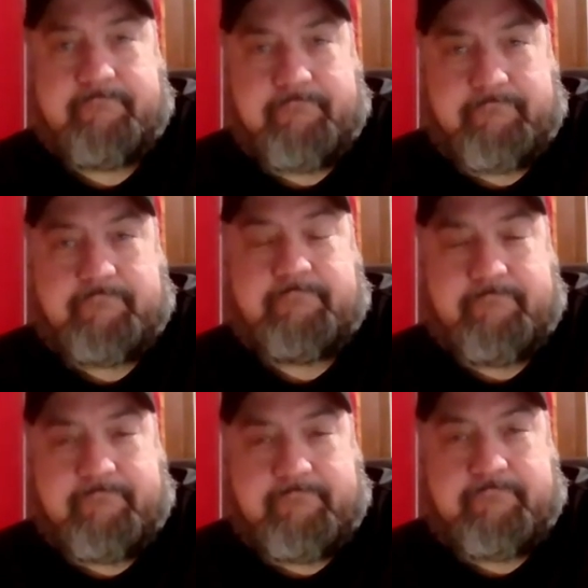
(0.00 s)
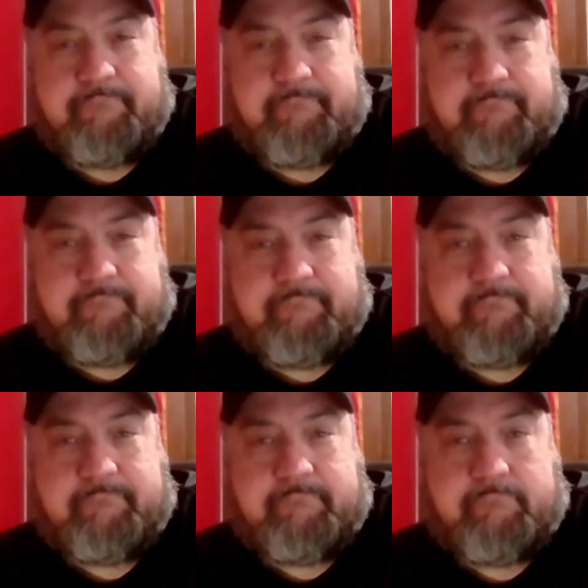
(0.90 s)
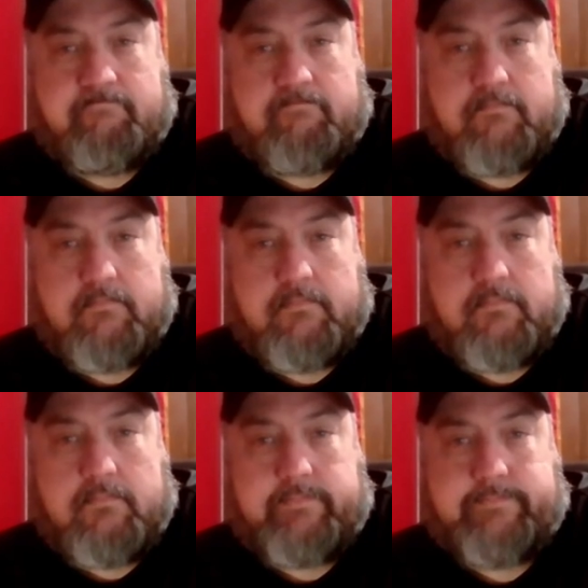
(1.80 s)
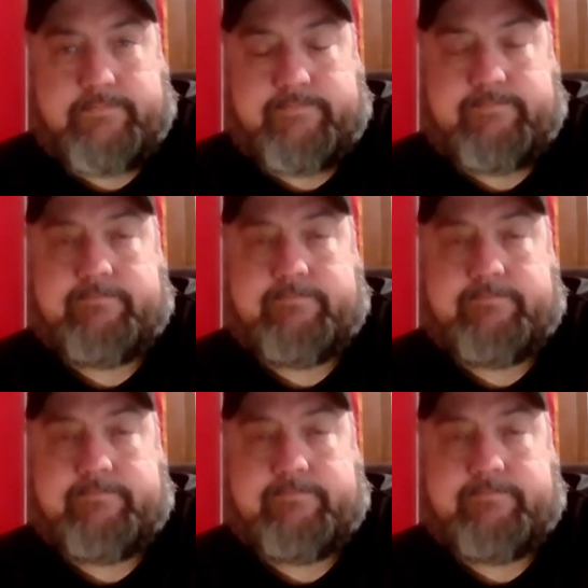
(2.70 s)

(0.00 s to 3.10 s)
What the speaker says: The person shown says nothing.